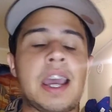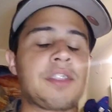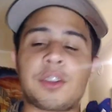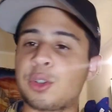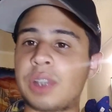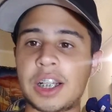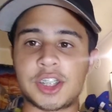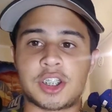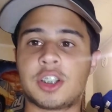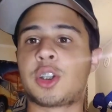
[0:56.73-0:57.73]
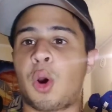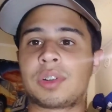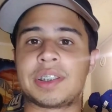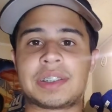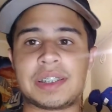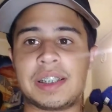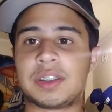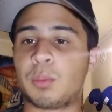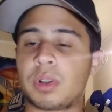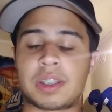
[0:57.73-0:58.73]
that they're not just going to go into the
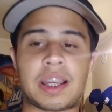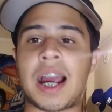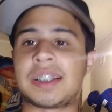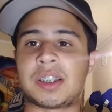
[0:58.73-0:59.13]
season with the guys